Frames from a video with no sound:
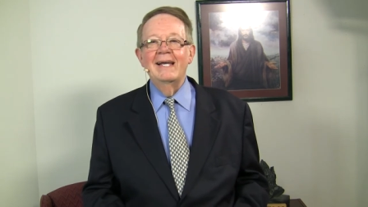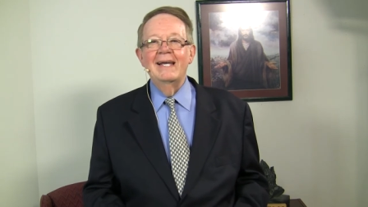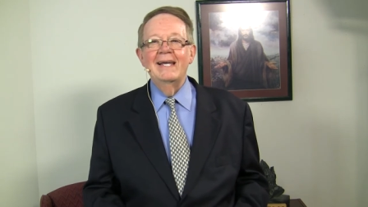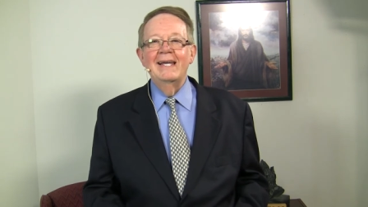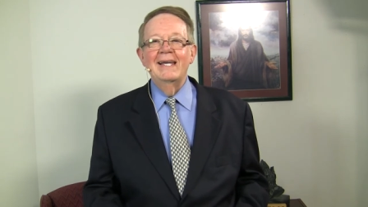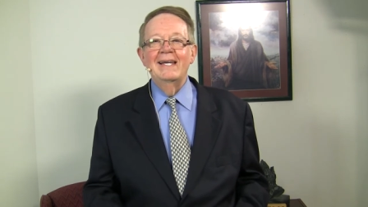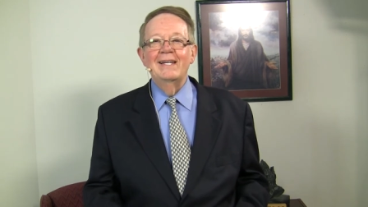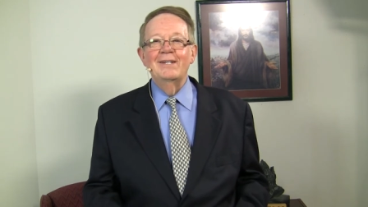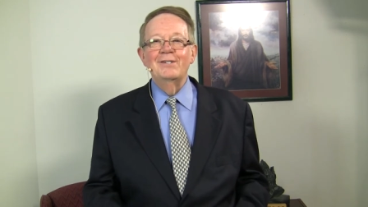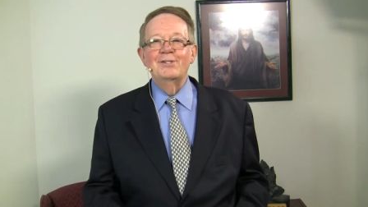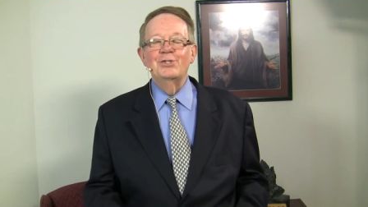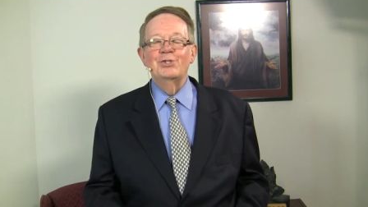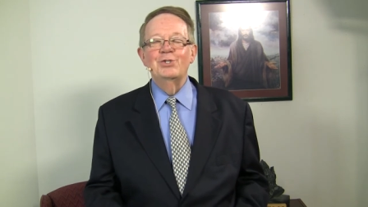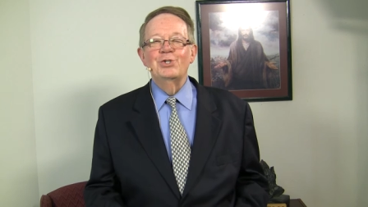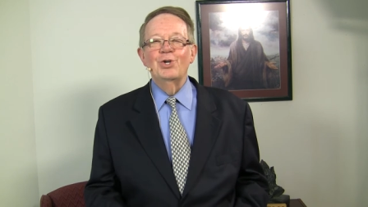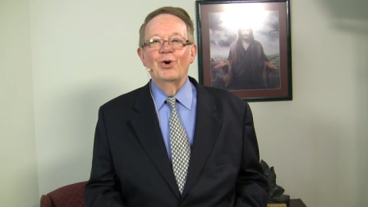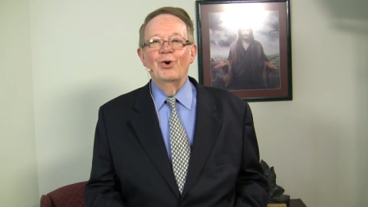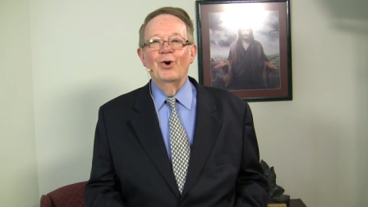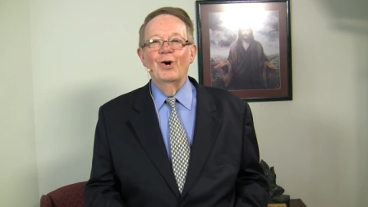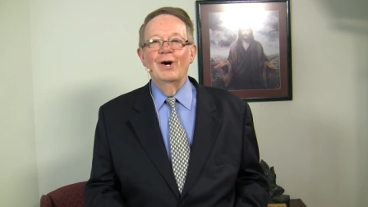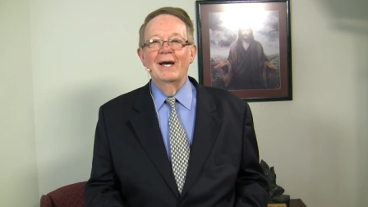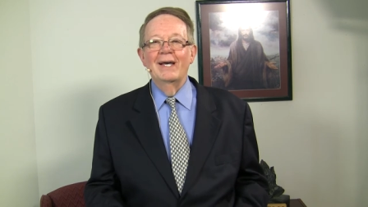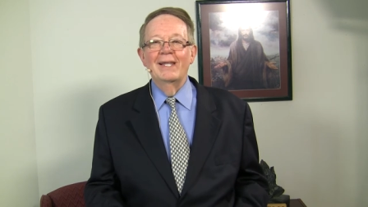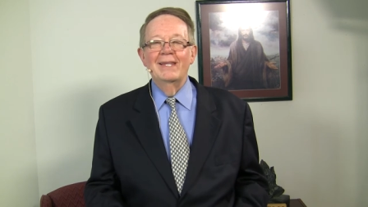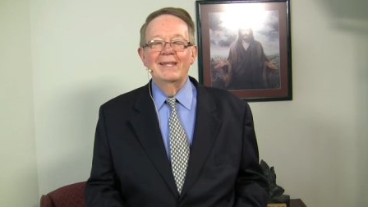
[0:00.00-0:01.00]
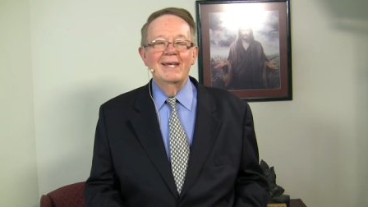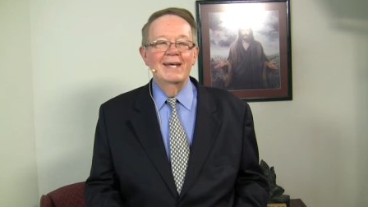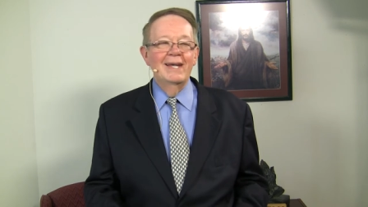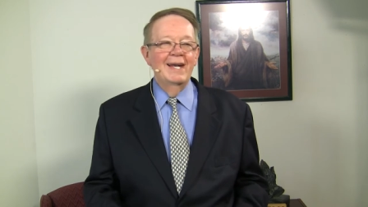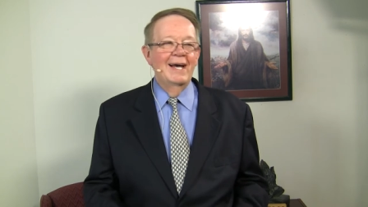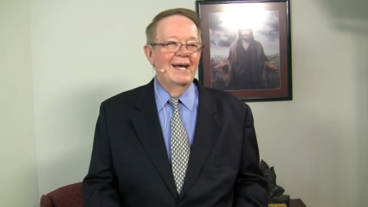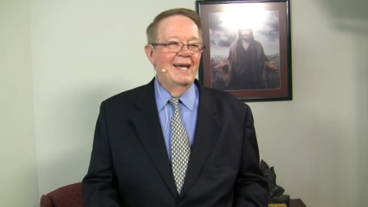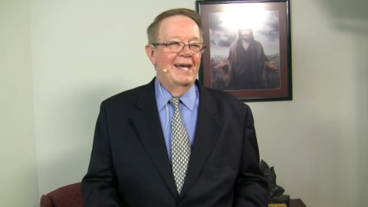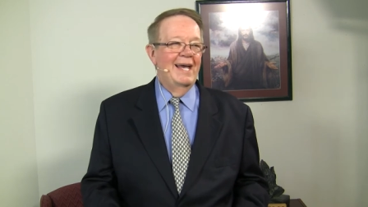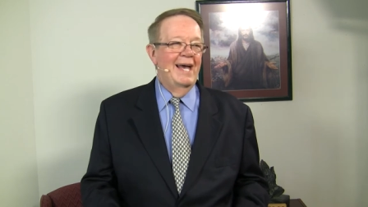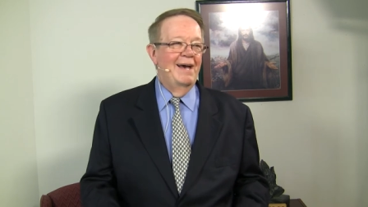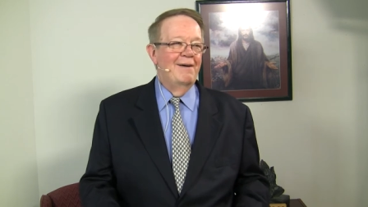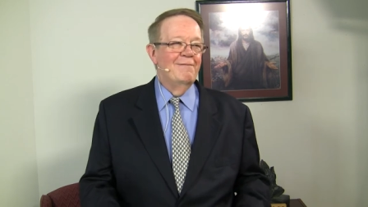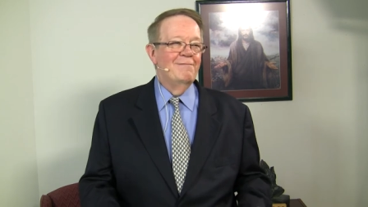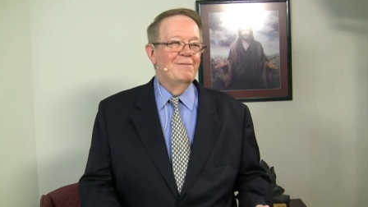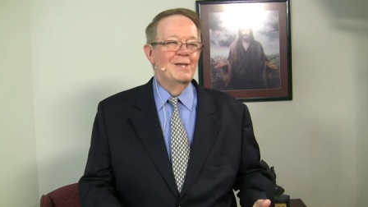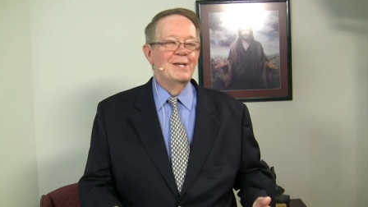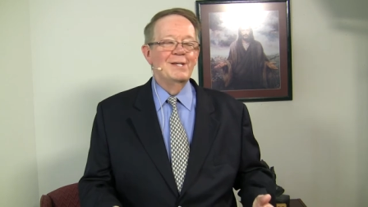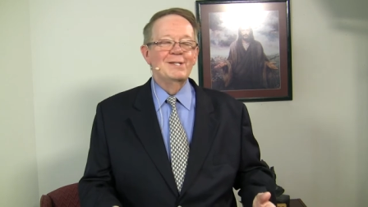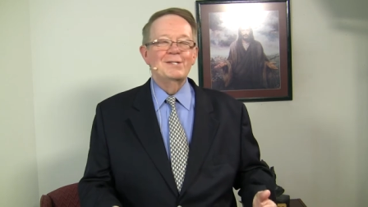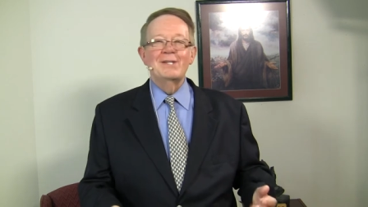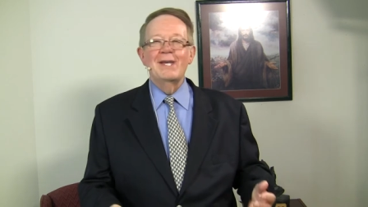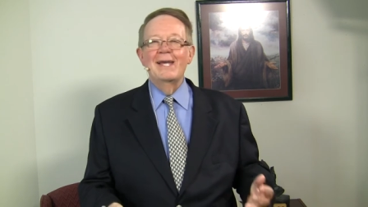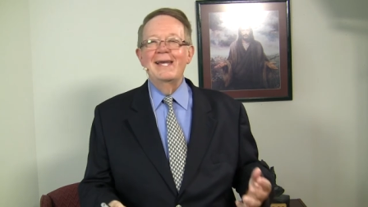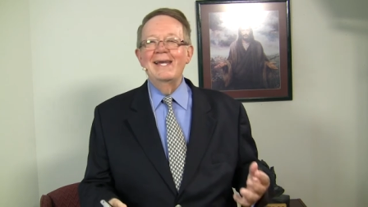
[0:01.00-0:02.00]
enjoy, that I have
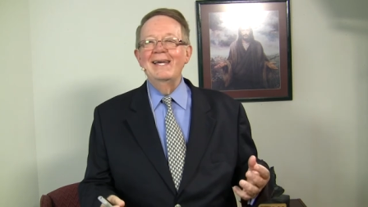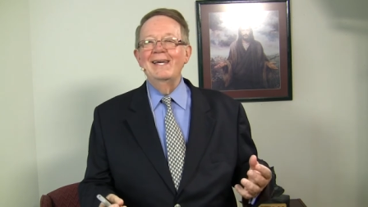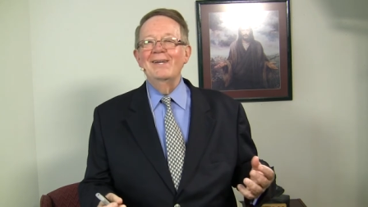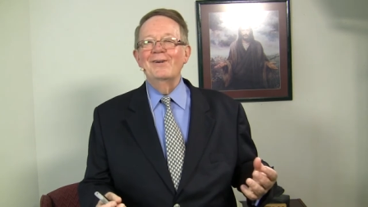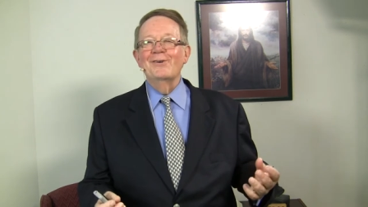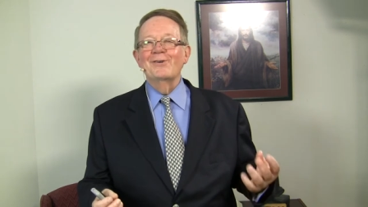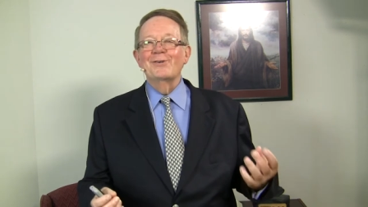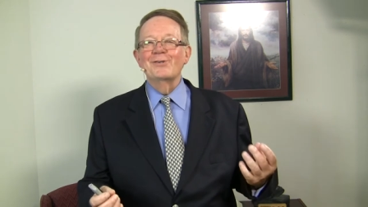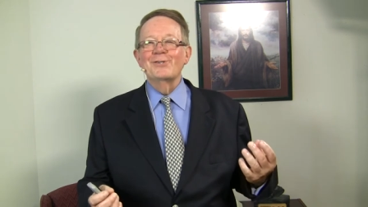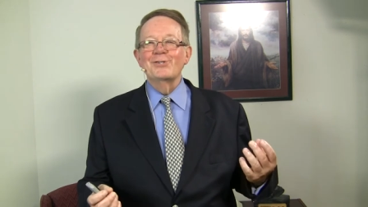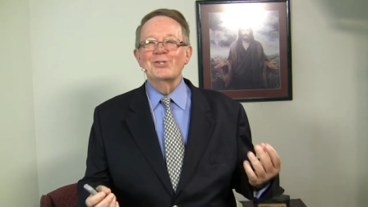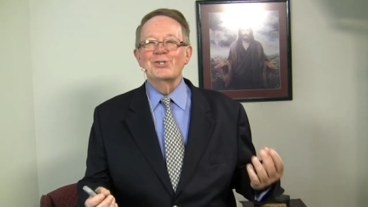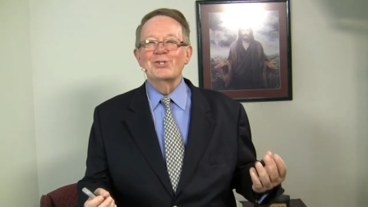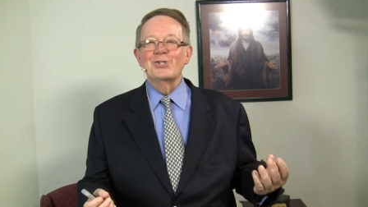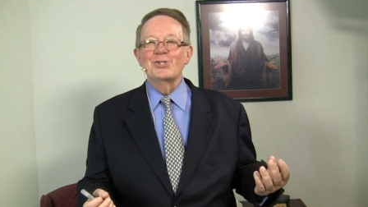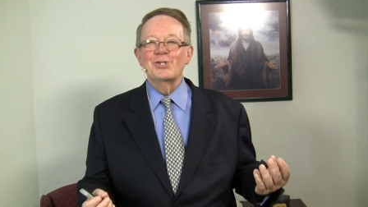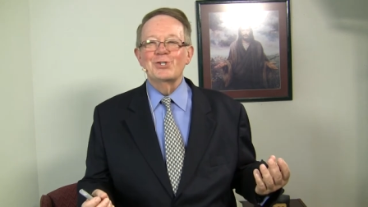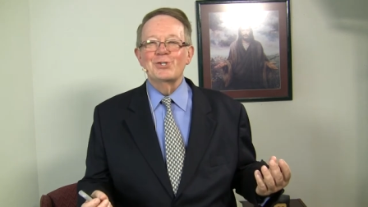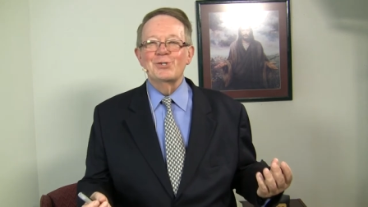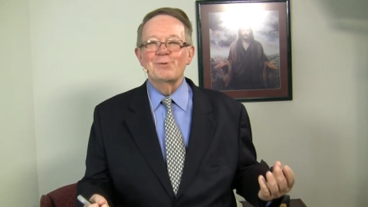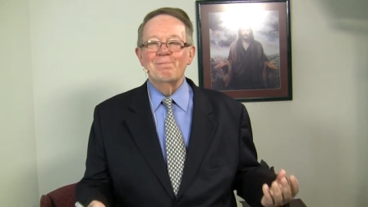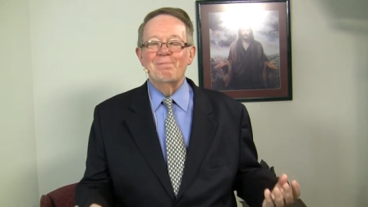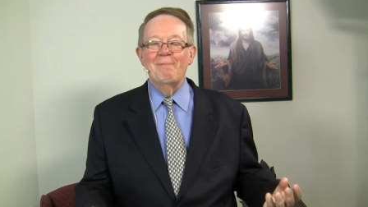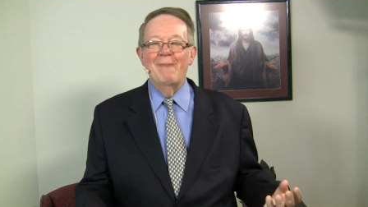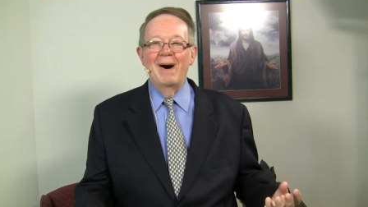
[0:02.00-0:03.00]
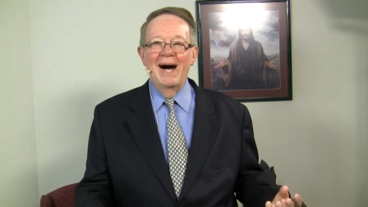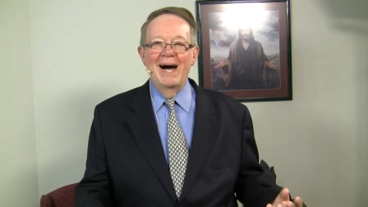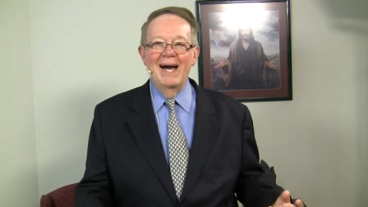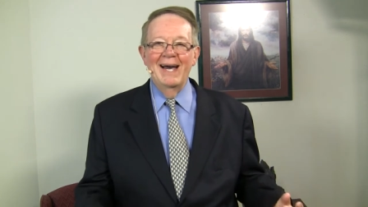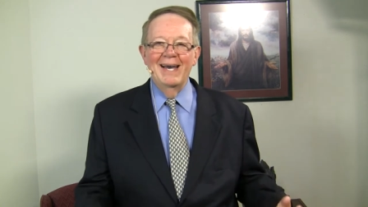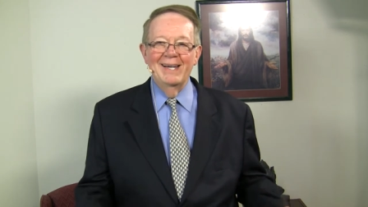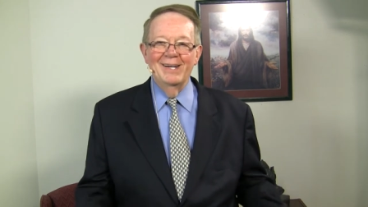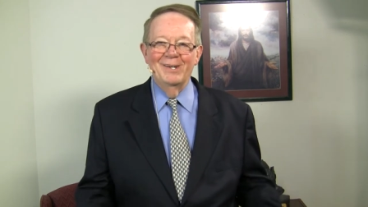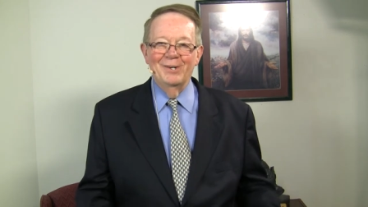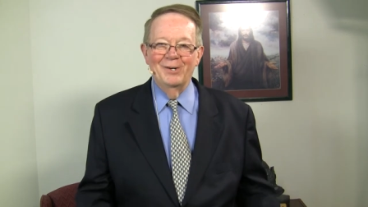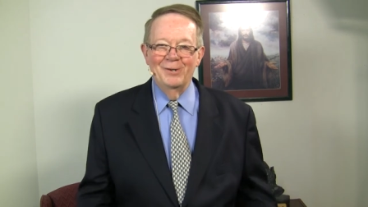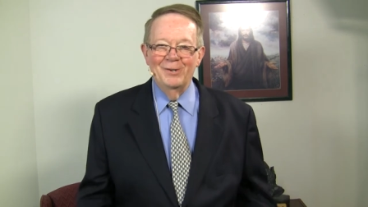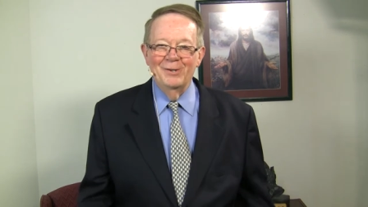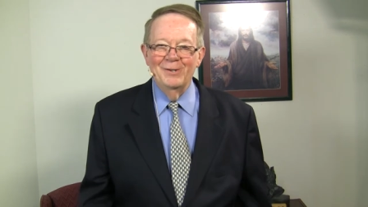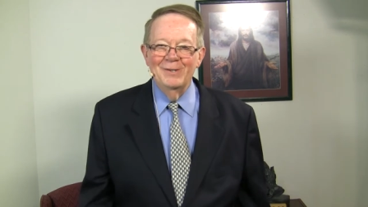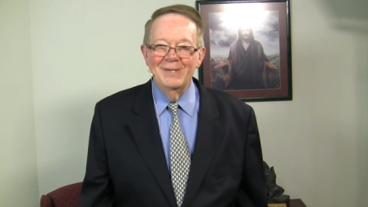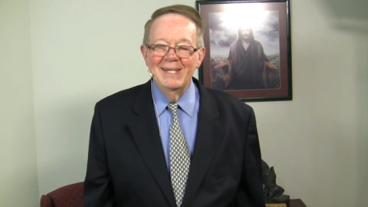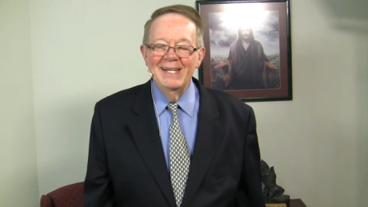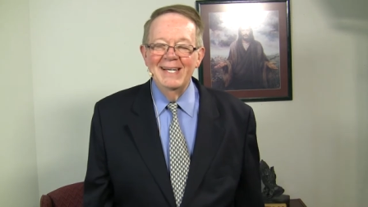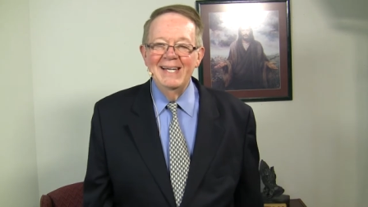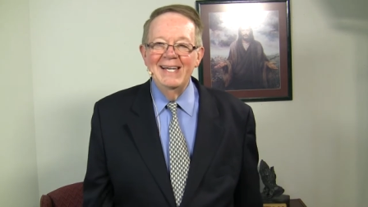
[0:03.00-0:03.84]
this inner smile